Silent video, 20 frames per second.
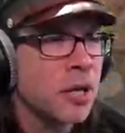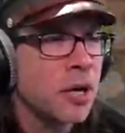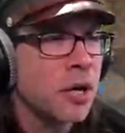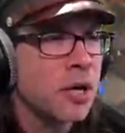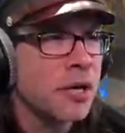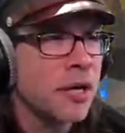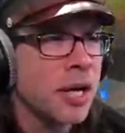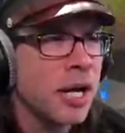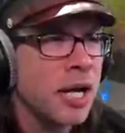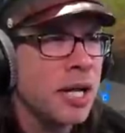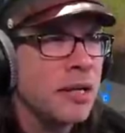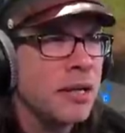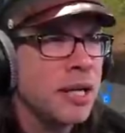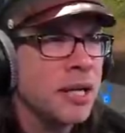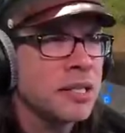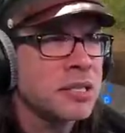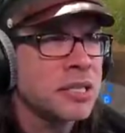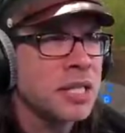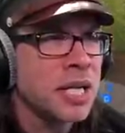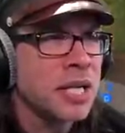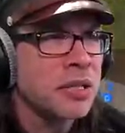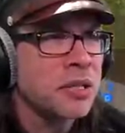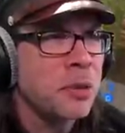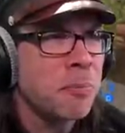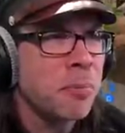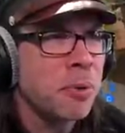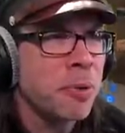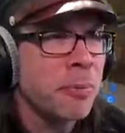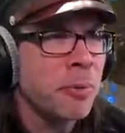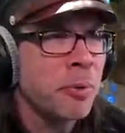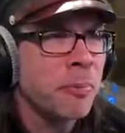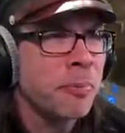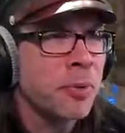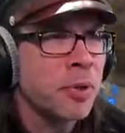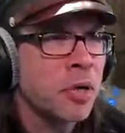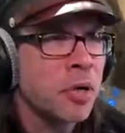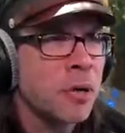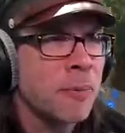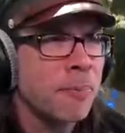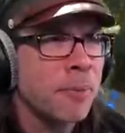are not exactly people but
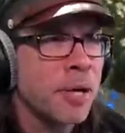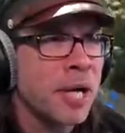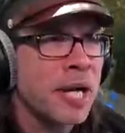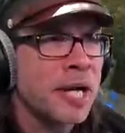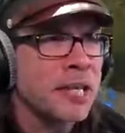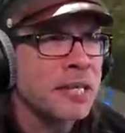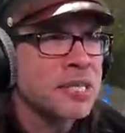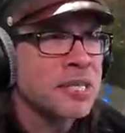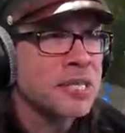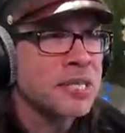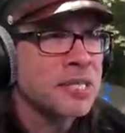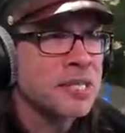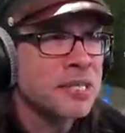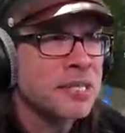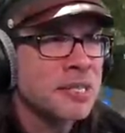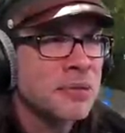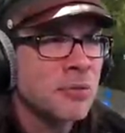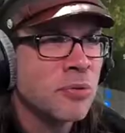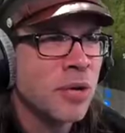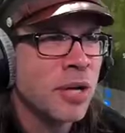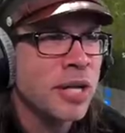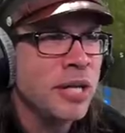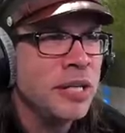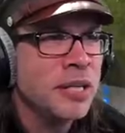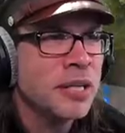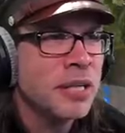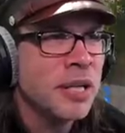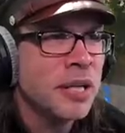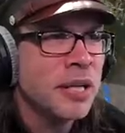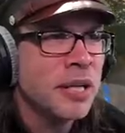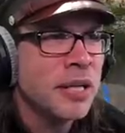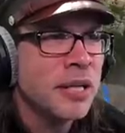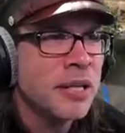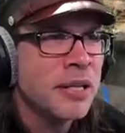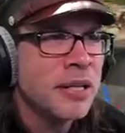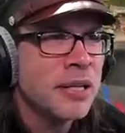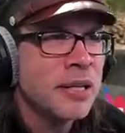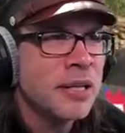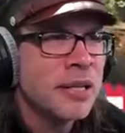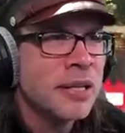are bots, right?
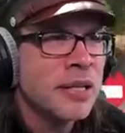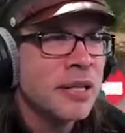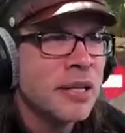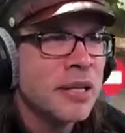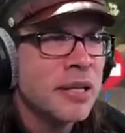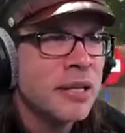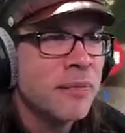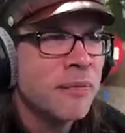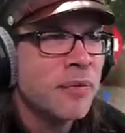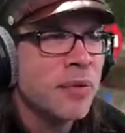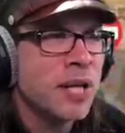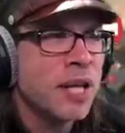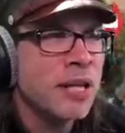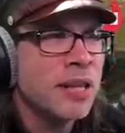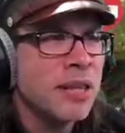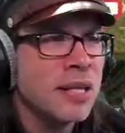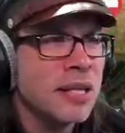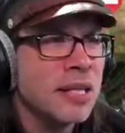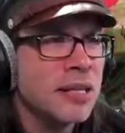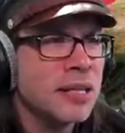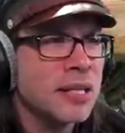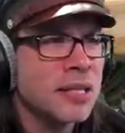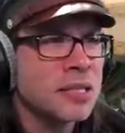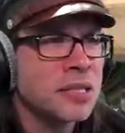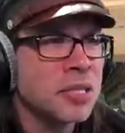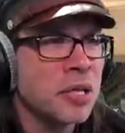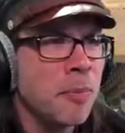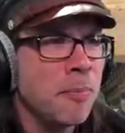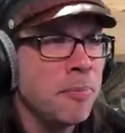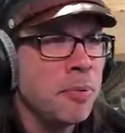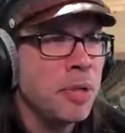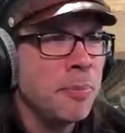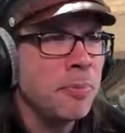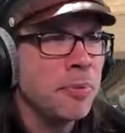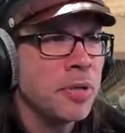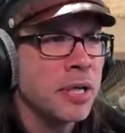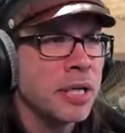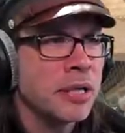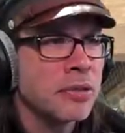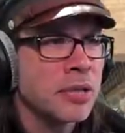They think that some
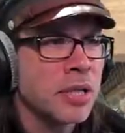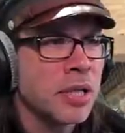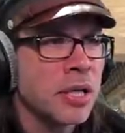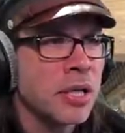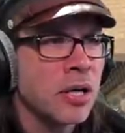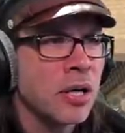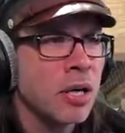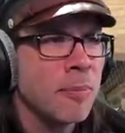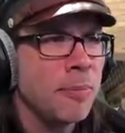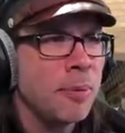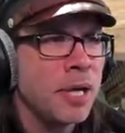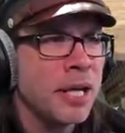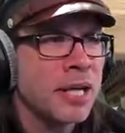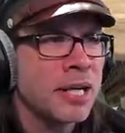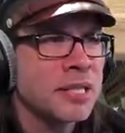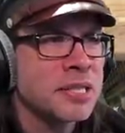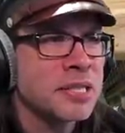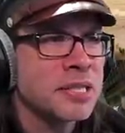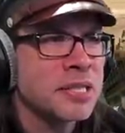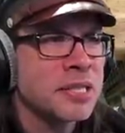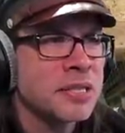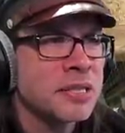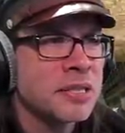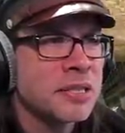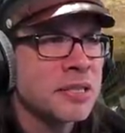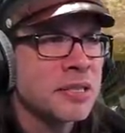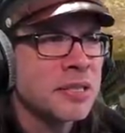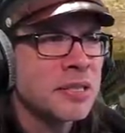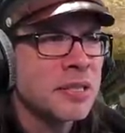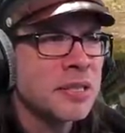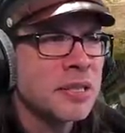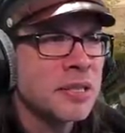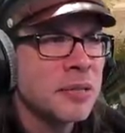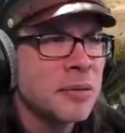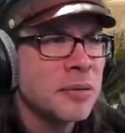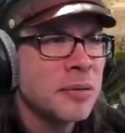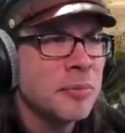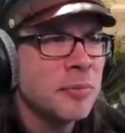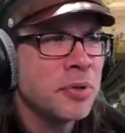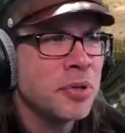people out there are bots.
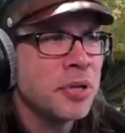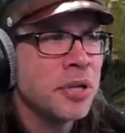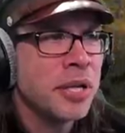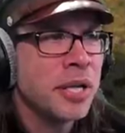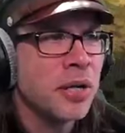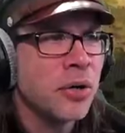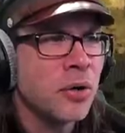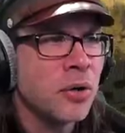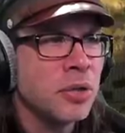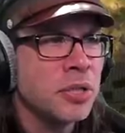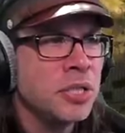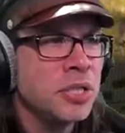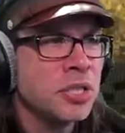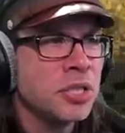People are like, holy